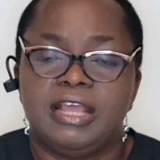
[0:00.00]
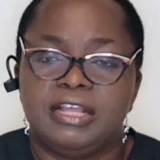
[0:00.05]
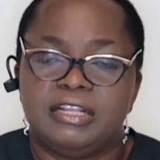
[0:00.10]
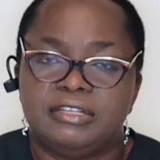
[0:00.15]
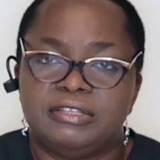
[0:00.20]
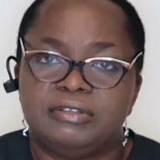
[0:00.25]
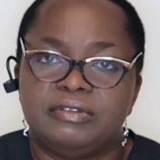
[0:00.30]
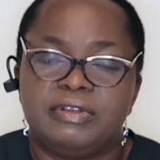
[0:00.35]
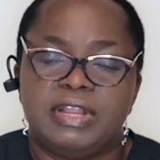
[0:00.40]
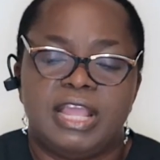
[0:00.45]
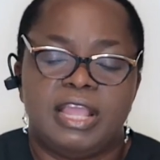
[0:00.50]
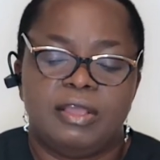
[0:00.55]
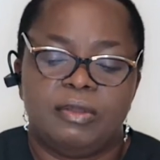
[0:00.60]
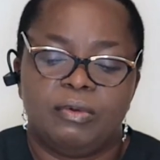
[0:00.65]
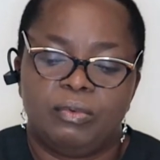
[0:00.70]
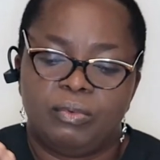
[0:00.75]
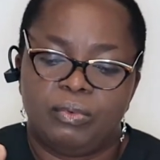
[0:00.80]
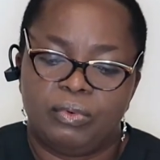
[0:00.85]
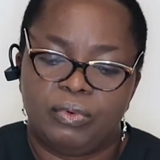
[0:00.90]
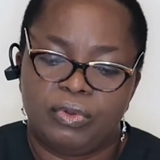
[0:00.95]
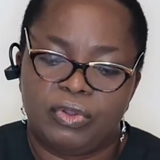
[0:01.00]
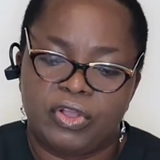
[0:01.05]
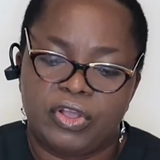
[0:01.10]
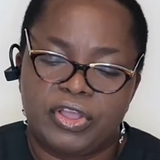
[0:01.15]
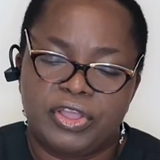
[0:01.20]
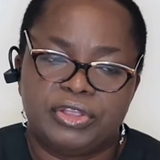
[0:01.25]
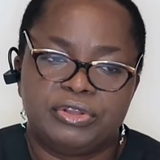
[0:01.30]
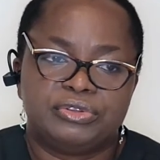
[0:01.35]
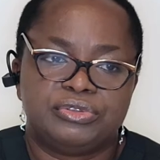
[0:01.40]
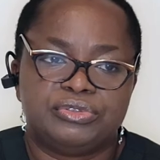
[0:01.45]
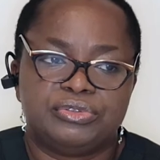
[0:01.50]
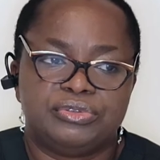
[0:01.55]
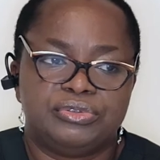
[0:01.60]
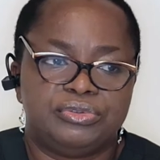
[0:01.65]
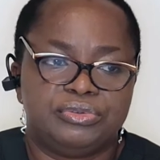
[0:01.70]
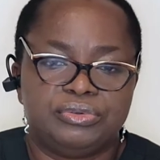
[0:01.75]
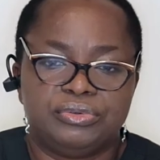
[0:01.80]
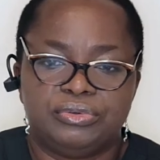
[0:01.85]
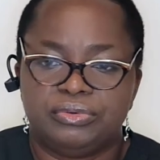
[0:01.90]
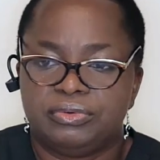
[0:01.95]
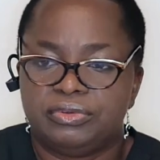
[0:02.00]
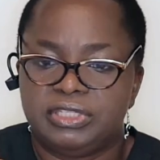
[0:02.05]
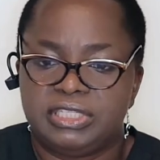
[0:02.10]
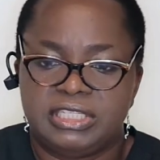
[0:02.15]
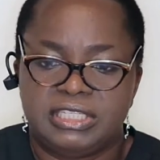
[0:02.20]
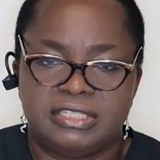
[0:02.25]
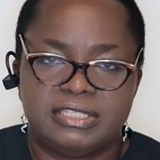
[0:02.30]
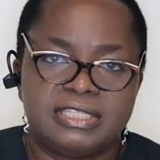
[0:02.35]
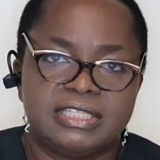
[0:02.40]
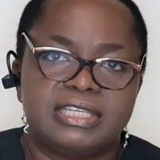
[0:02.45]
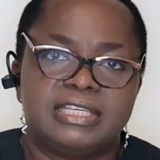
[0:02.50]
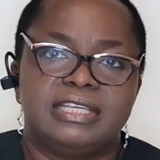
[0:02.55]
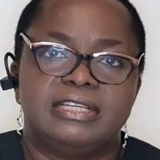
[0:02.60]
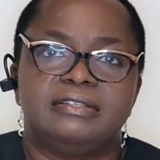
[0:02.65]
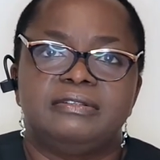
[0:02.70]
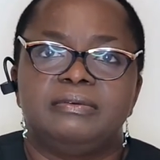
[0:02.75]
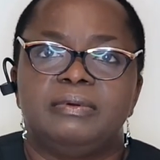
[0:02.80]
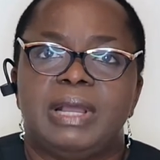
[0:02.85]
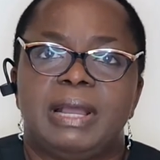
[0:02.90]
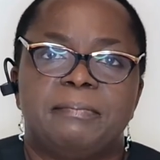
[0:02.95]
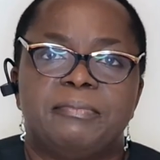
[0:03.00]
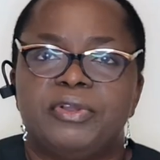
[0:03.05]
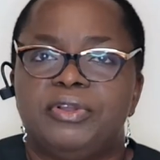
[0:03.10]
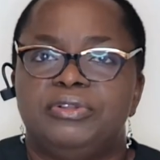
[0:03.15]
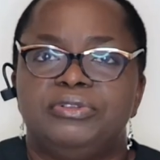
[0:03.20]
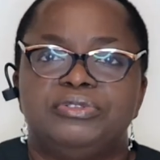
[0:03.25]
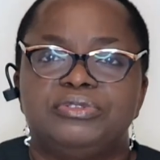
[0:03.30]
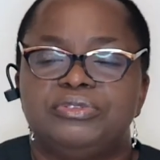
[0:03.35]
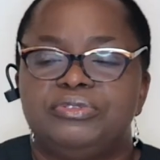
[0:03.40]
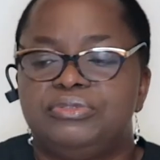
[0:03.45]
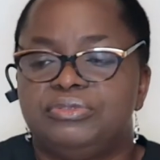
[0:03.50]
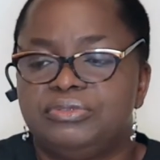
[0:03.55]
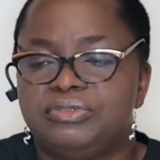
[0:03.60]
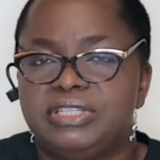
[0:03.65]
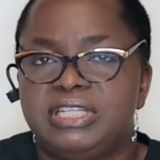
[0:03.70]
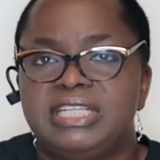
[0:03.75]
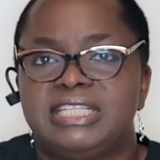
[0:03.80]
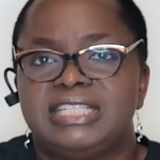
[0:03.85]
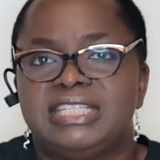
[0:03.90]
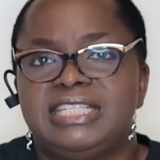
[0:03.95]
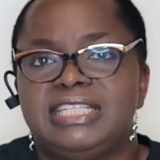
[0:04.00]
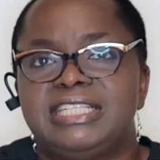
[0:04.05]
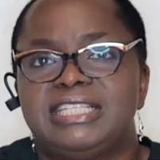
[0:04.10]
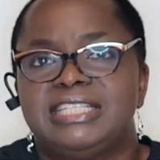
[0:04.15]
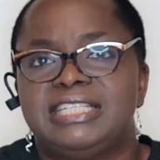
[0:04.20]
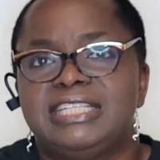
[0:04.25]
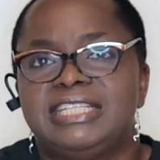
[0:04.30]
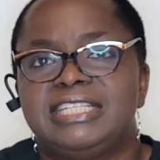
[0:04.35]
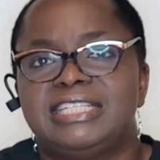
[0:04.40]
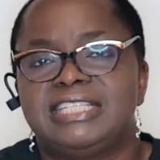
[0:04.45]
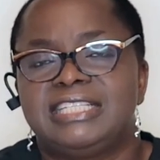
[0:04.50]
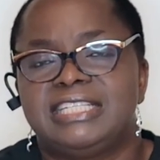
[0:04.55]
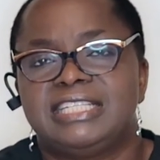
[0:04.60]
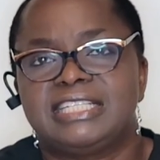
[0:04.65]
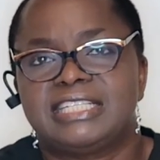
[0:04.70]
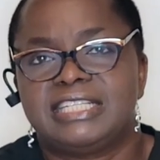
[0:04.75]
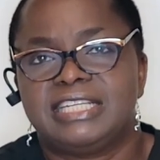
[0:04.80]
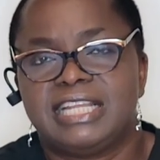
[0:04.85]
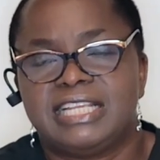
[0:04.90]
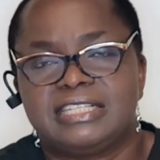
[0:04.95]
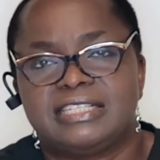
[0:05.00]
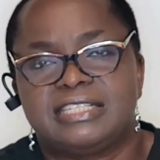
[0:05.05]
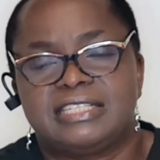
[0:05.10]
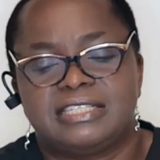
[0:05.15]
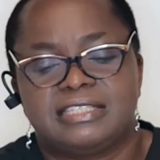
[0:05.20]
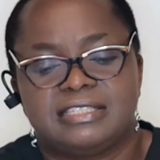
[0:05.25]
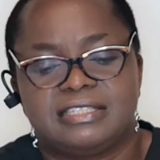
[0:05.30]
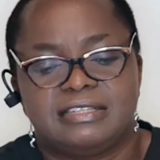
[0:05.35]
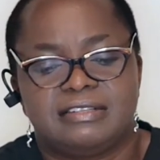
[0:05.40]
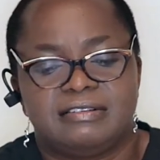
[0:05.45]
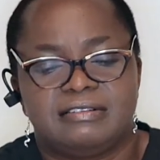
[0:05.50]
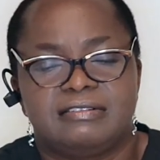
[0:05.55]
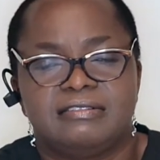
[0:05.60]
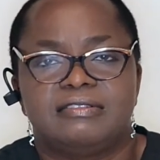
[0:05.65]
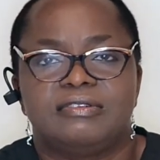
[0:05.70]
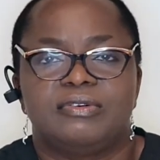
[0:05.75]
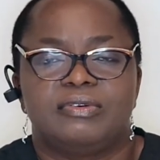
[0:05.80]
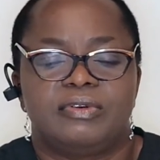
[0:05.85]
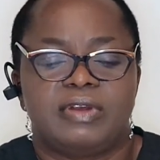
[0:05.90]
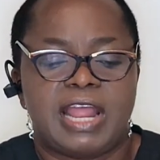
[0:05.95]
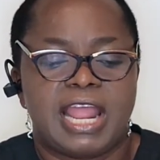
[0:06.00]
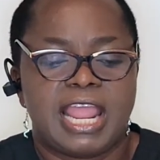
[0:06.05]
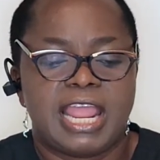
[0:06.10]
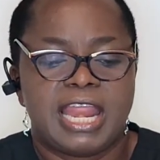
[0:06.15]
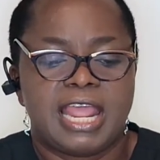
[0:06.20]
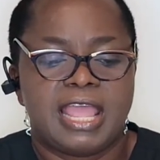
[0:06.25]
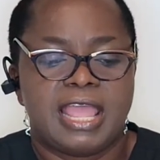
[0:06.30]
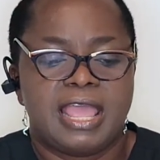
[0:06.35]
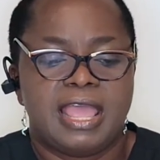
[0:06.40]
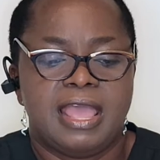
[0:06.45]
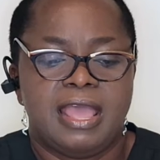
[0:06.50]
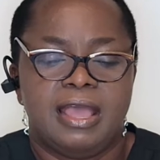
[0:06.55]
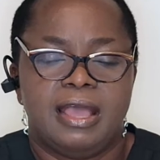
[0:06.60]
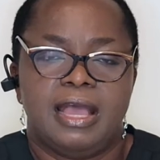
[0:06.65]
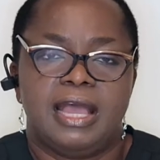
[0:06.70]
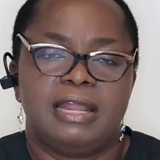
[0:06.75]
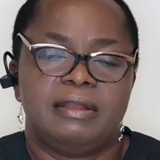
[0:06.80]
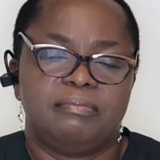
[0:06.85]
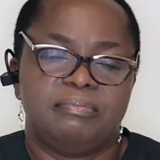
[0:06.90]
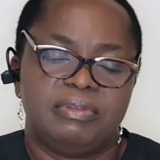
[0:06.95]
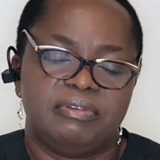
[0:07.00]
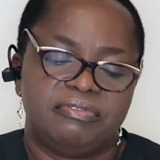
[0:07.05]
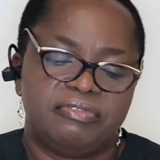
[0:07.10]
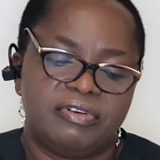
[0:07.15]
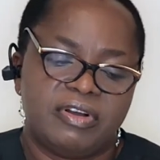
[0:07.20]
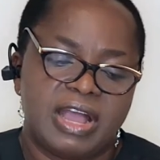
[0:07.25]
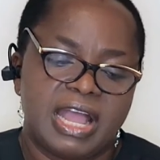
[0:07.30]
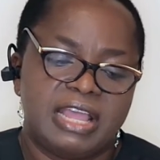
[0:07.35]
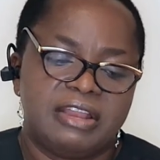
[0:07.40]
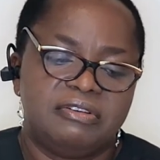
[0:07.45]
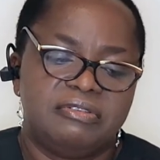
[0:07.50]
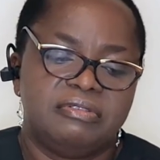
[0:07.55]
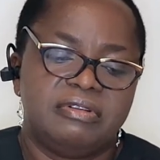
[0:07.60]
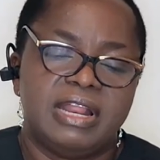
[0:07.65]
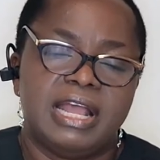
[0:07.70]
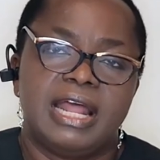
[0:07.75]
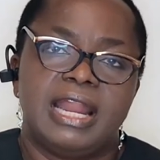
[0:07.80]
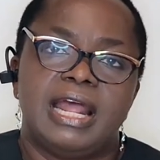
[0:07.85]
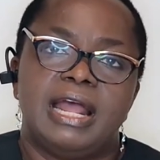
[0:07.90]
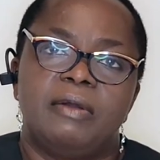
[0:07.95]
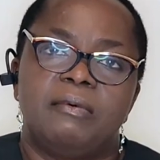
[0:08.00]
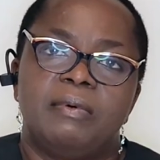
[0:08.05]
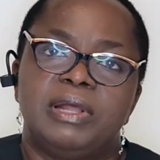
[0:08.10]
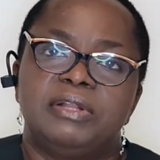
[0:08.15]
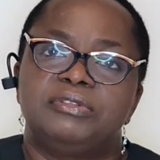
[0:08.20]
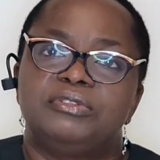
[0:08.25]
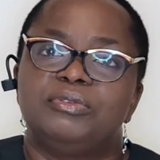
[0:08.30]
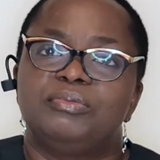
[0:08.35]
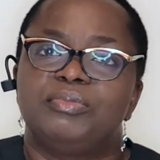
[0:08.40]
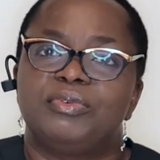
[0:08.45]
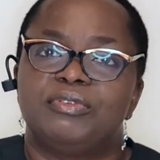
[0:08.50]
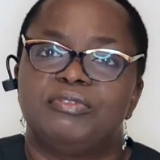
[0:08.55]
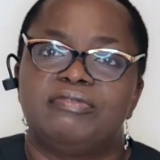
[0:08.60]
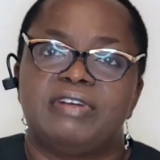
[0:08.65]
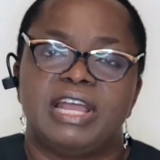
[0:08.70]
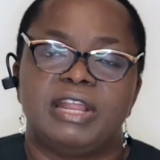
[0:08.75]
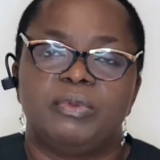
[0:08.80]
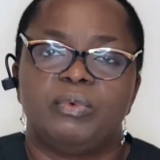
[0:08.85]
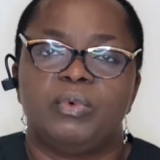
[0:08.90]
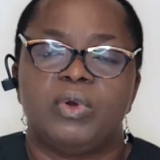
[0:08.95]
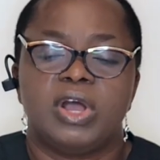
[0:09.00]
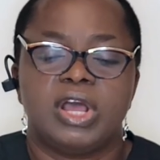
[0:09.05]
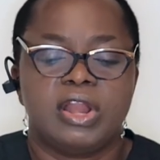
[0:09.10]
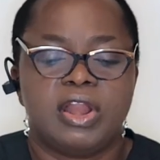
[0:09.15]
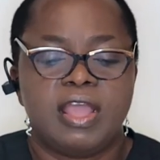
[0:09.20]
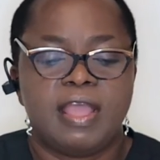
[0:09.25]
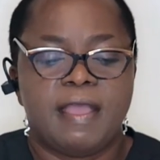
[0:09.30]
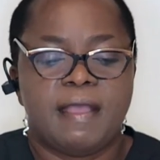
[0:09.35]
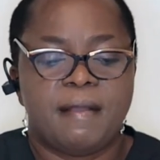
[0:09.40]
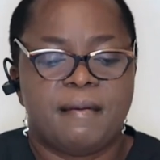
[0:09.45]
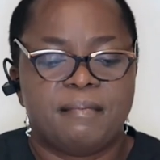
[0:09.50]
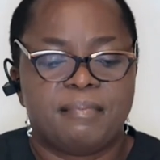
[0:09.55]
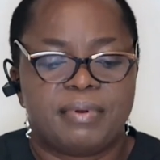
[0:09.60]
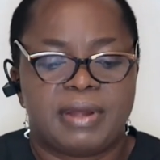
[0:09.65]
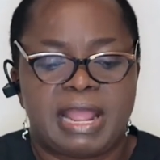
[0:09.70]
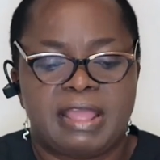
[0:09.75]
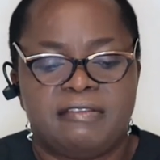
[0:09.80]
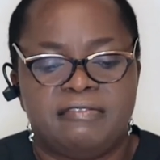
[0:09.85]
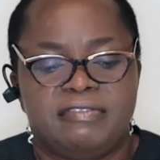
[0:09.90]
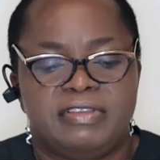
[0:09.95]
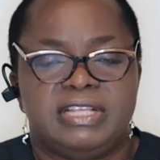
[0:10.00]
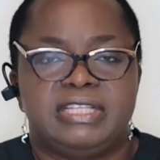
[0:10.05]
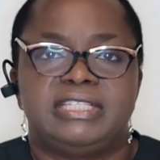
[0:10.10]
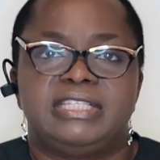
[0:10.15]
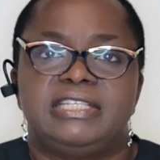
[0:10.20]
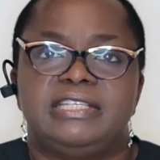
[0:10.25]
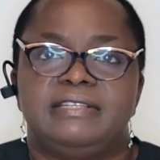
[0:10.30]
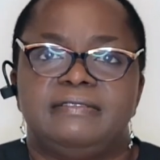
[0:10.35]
today we're going to do this i'm going to do this this this this this right and before i do that i want to provide what privacy